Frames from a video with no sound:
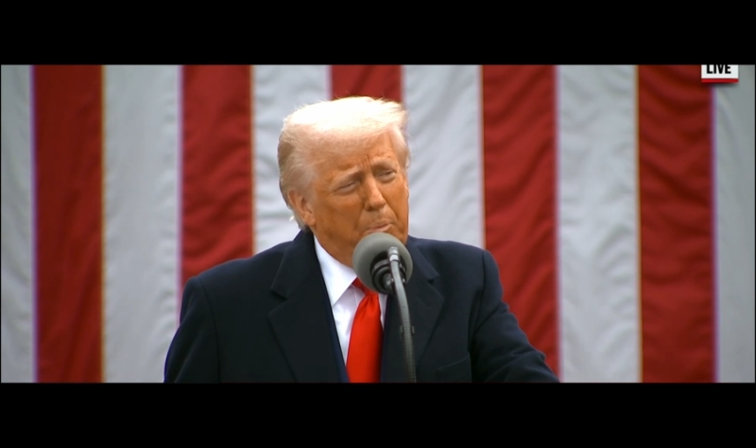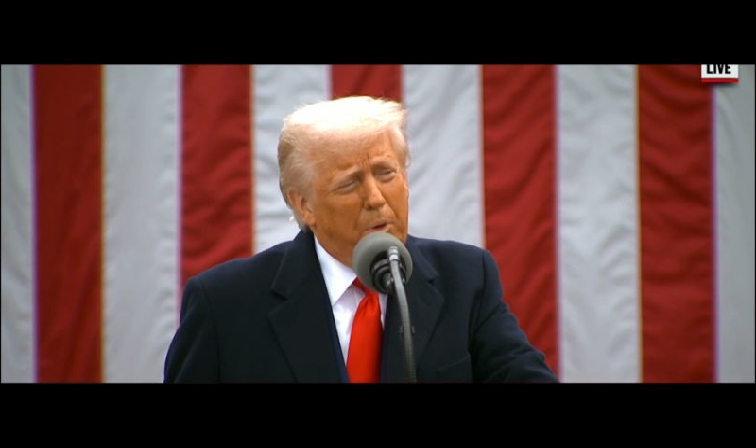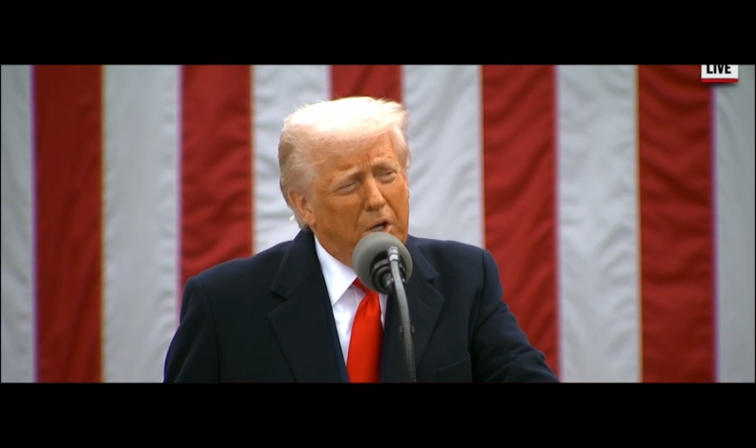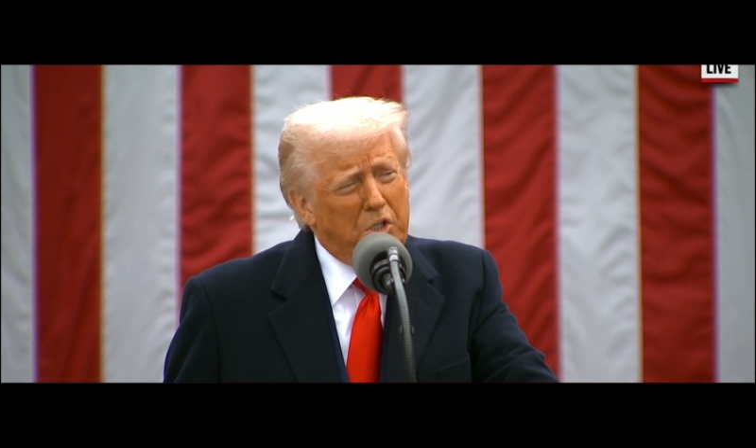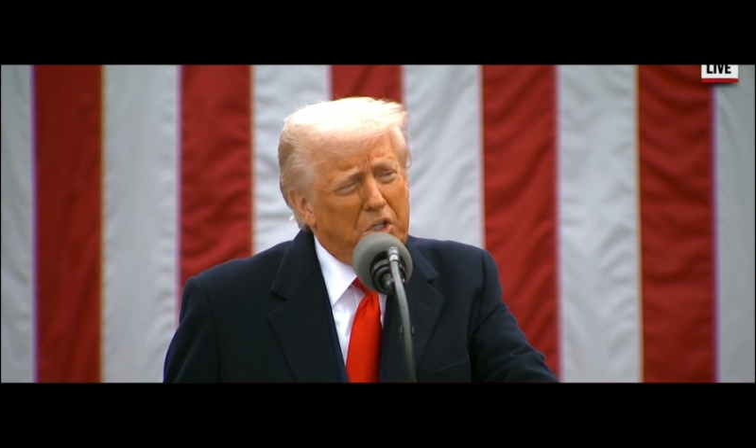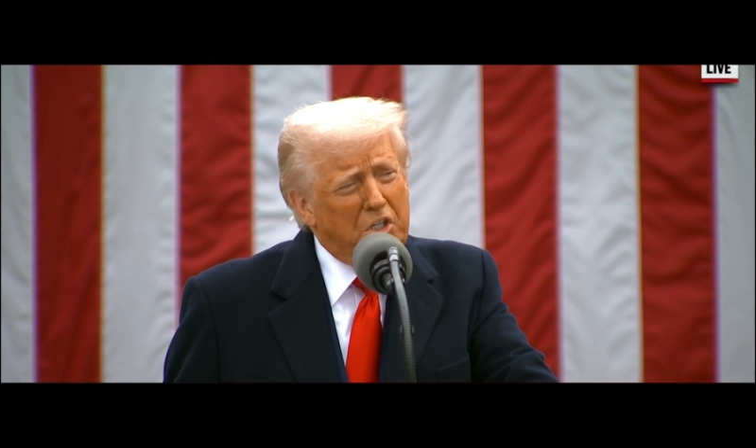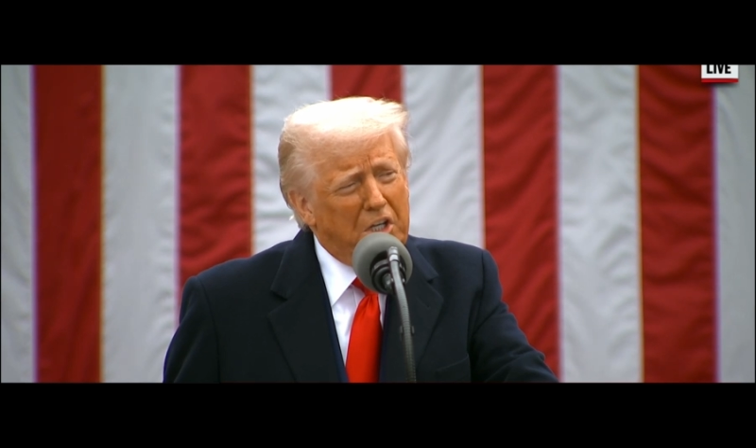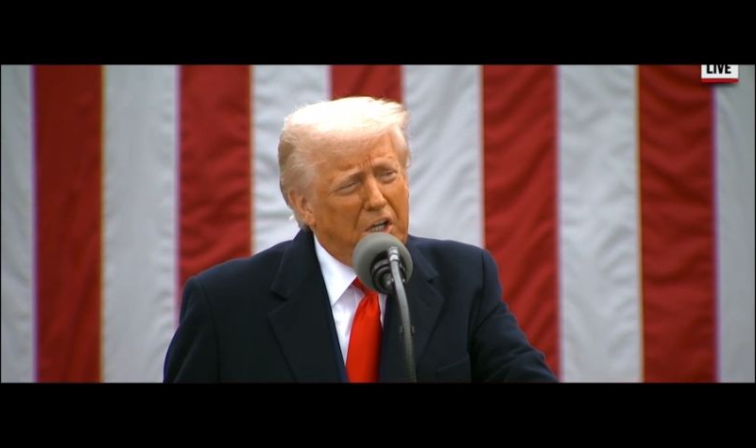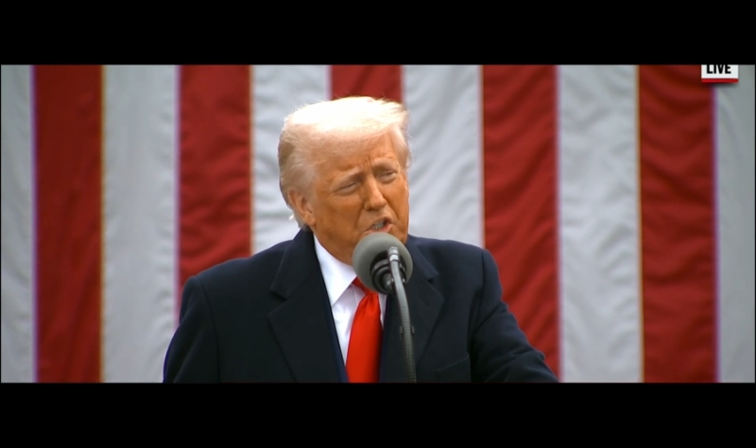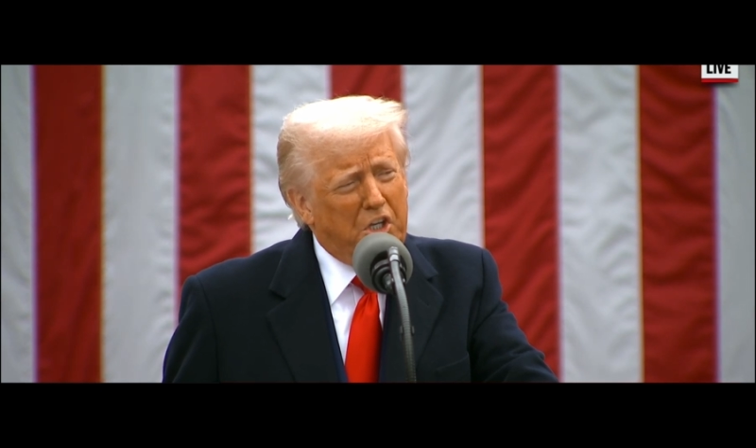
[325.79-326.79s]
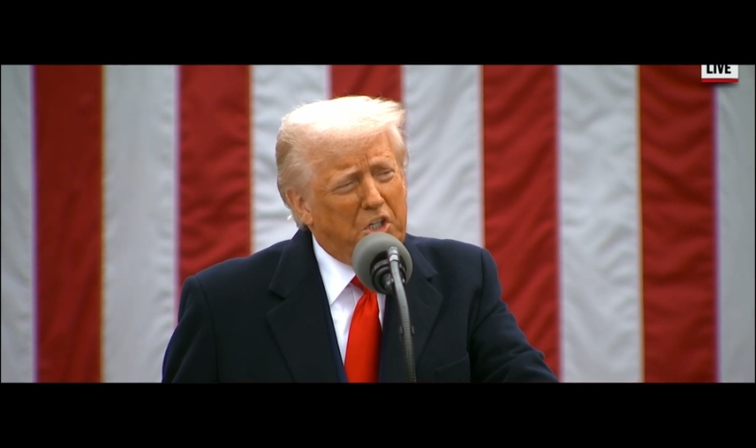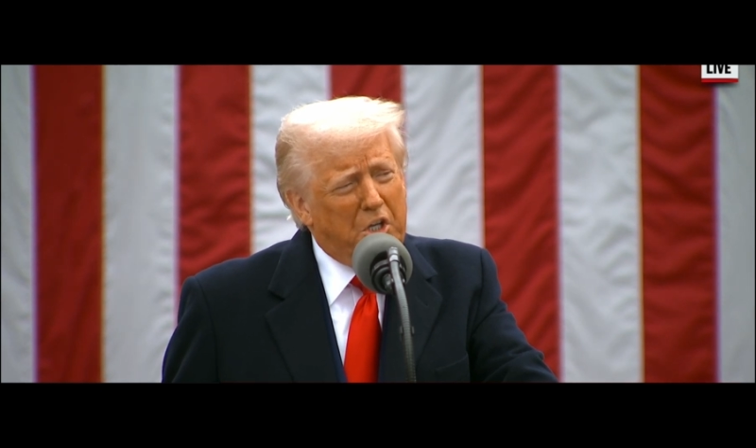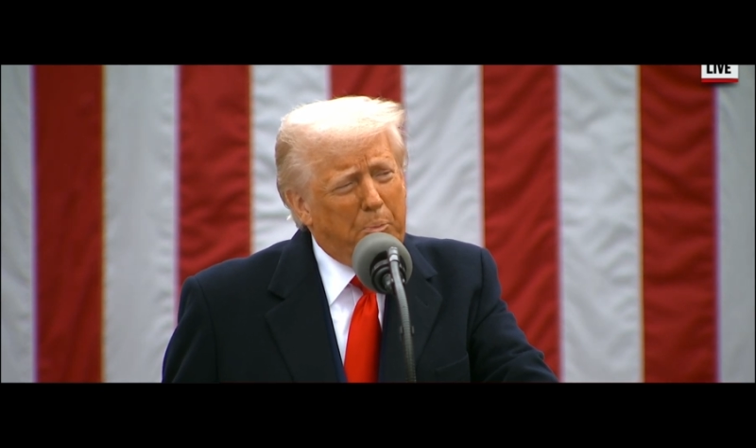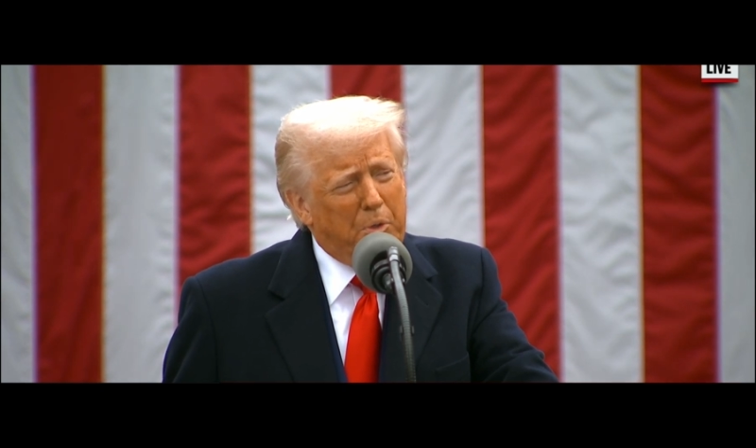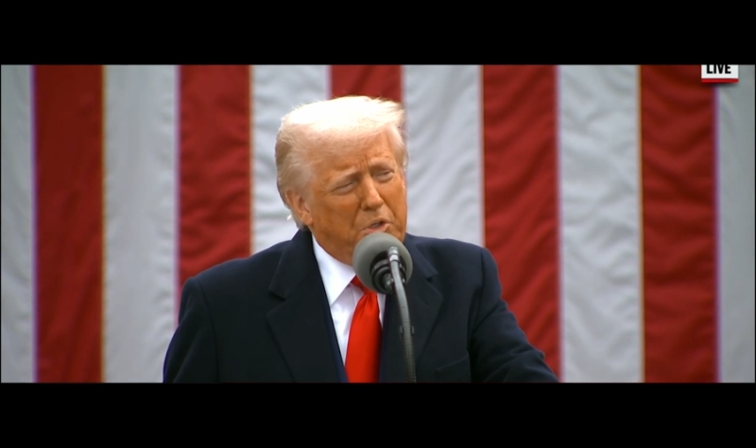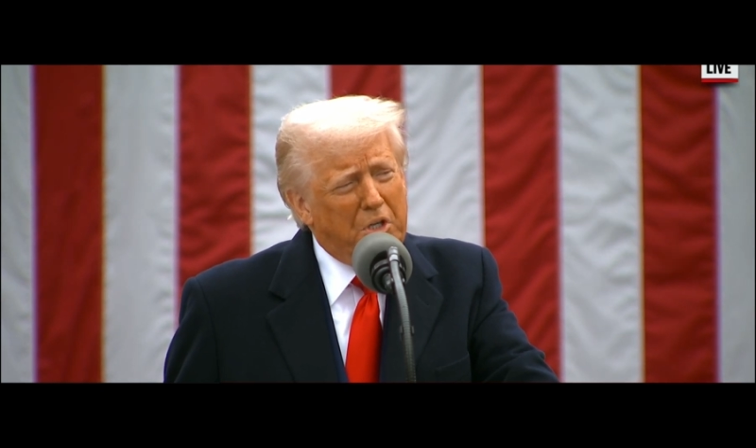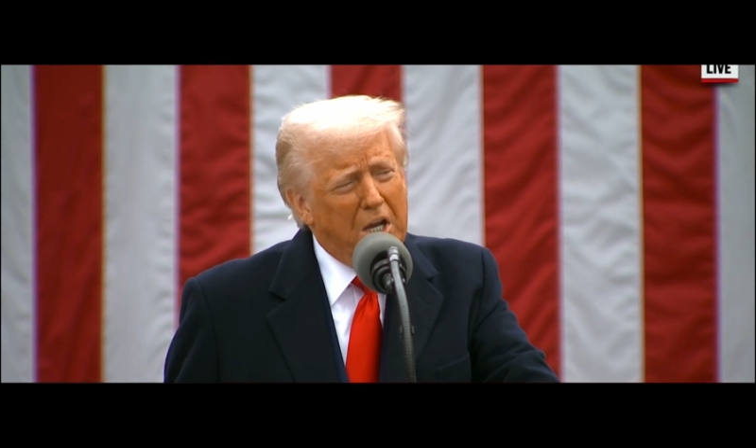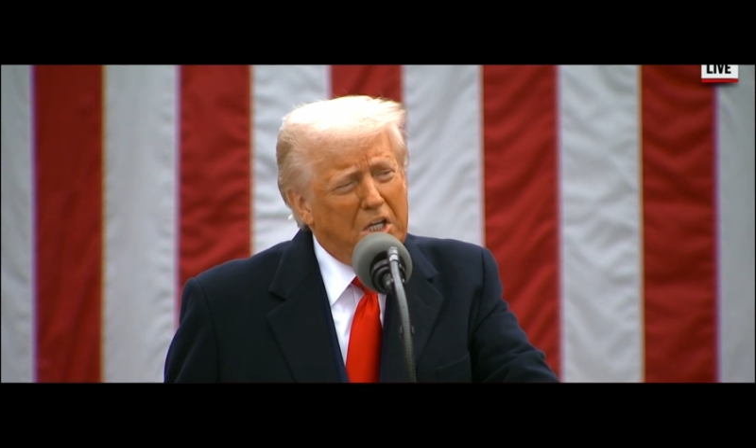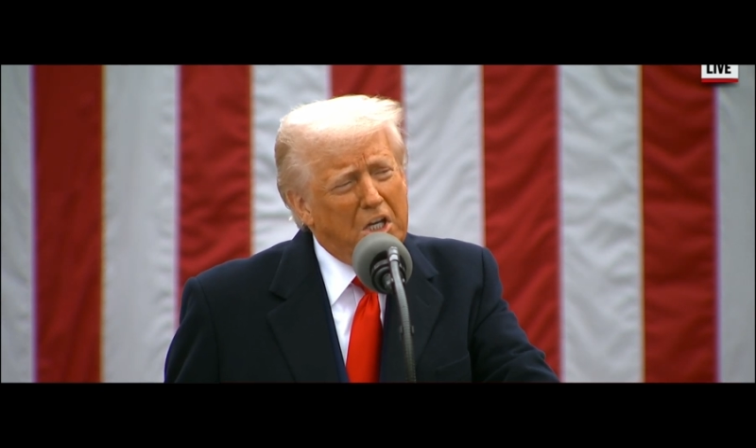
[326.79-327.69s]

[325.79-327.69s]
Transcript: prices, like 60%.